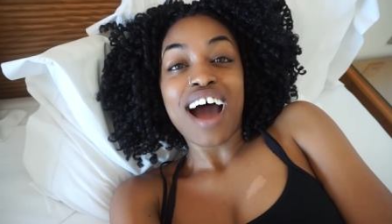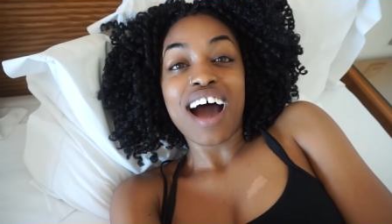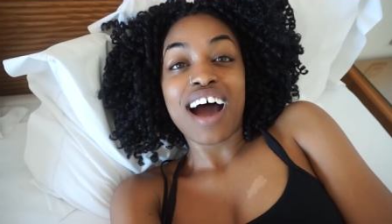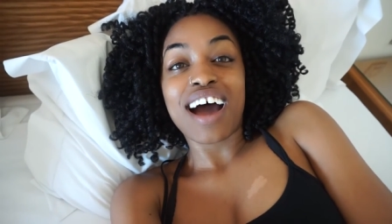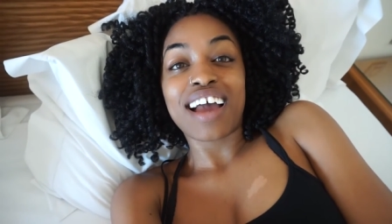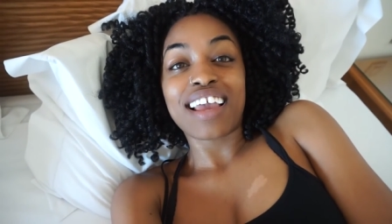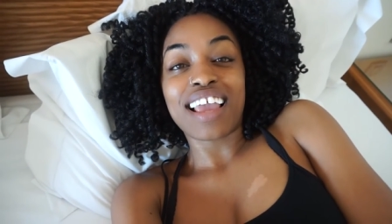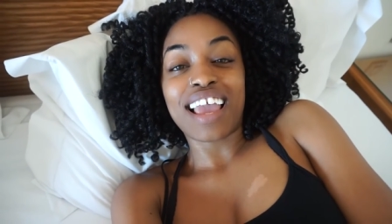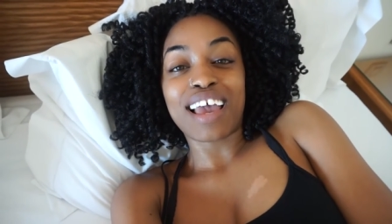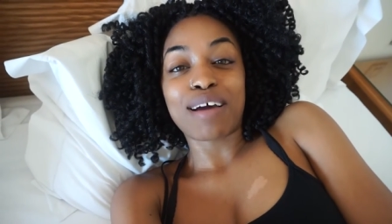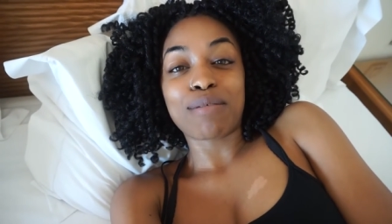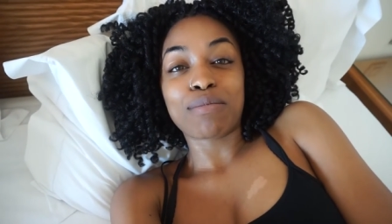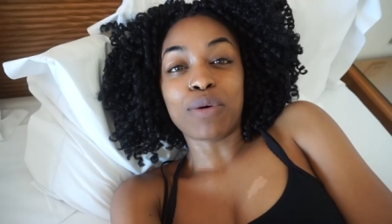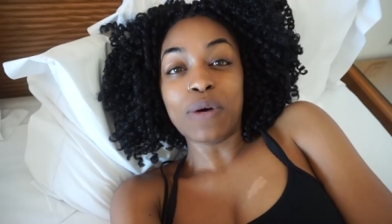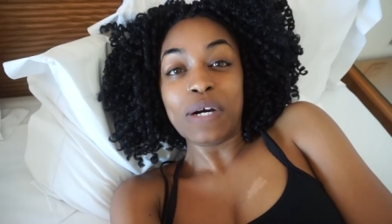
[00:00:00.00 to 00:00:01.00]
I
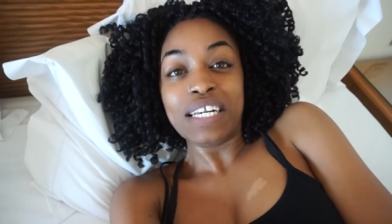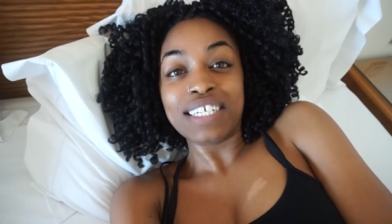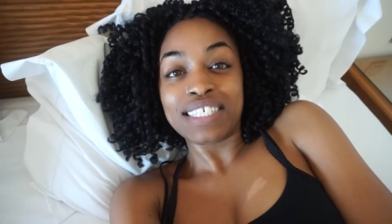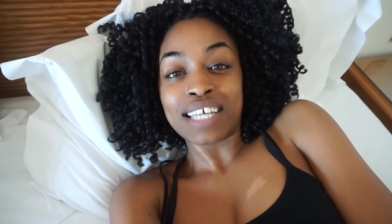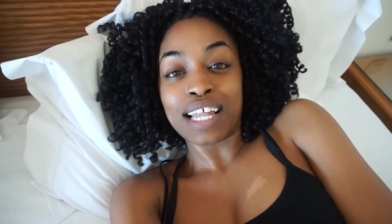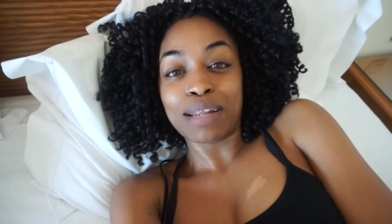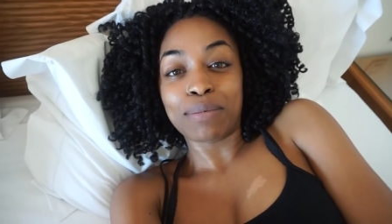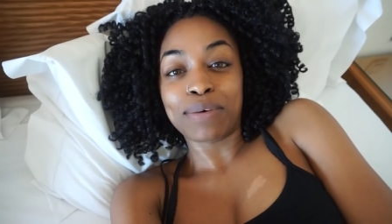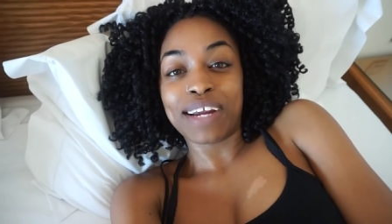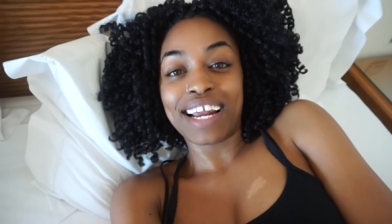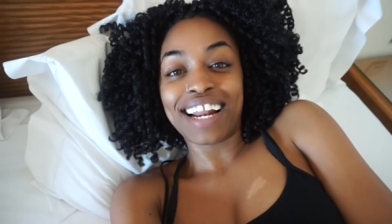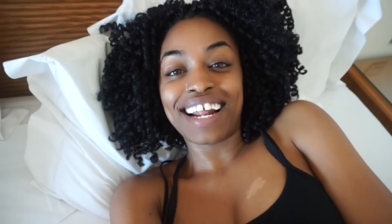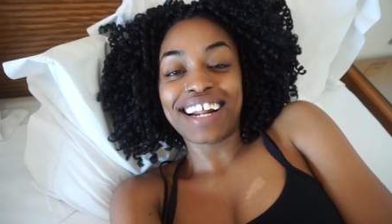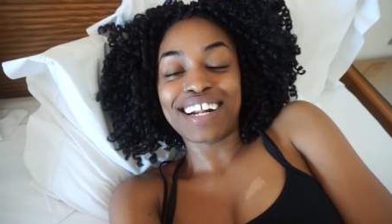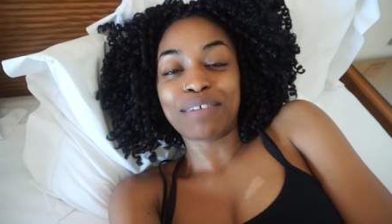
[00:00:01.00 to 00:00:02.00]
am going to
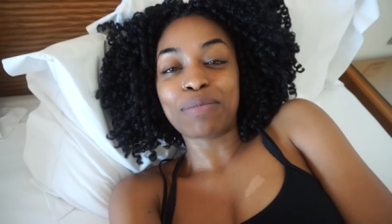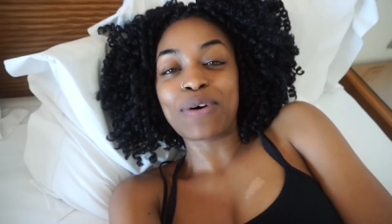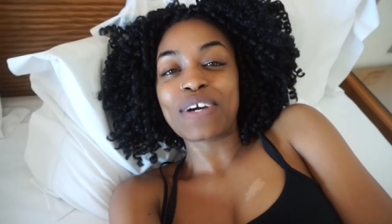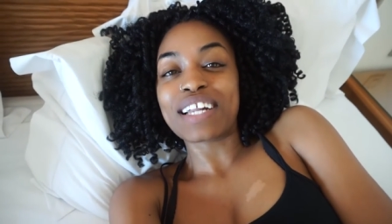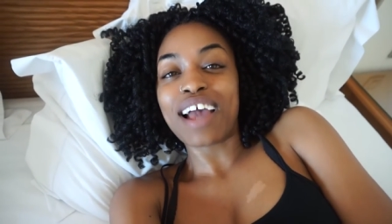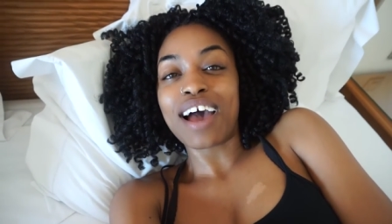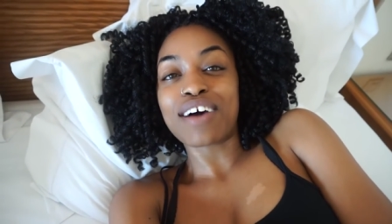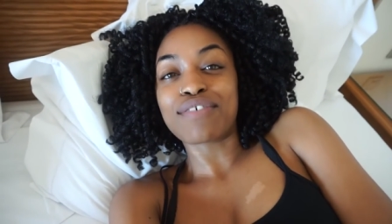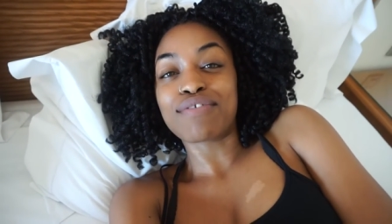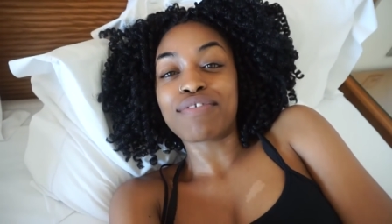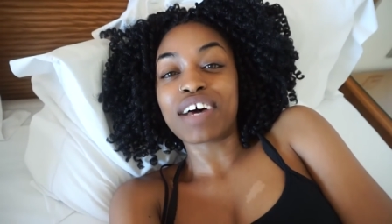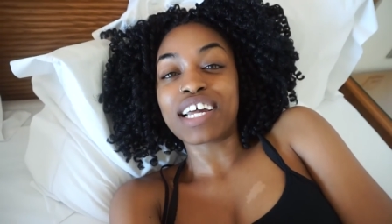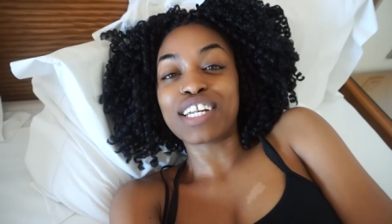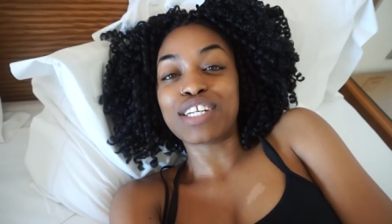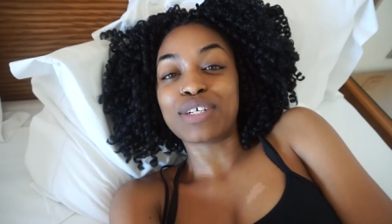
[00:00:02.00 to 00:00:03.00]
celebrate, and I'm going to have
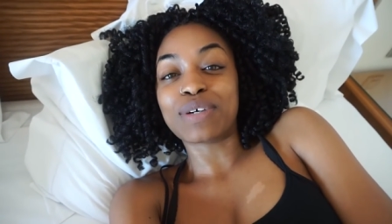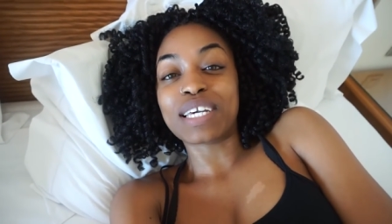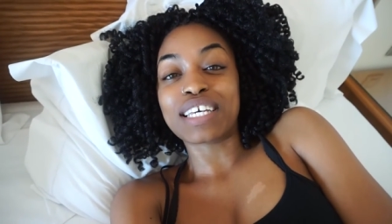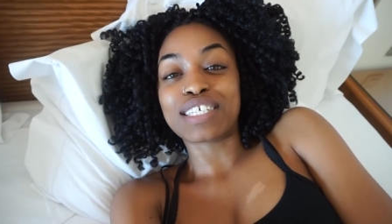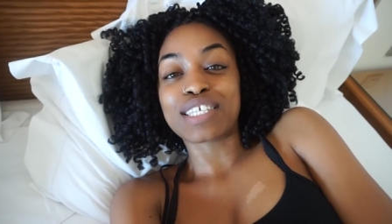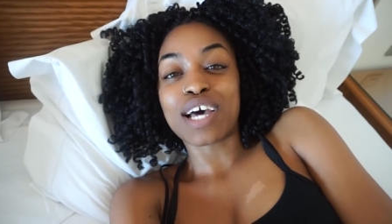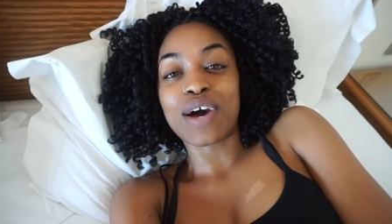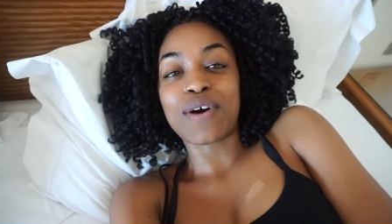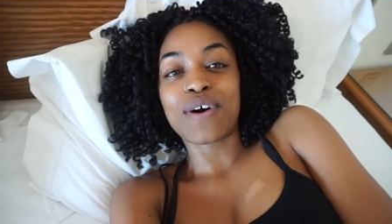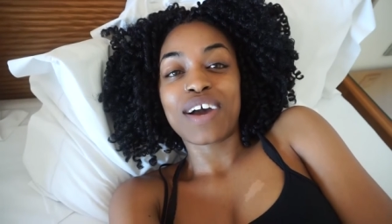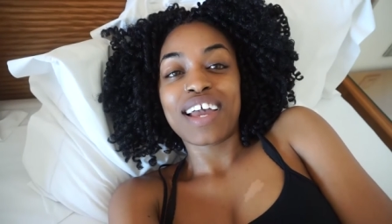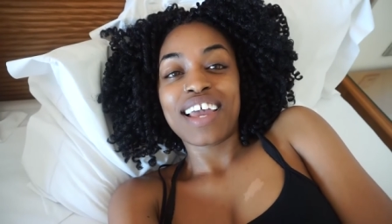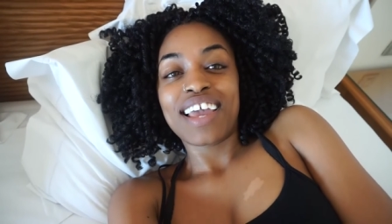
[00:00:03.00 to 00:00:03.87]
fun doing so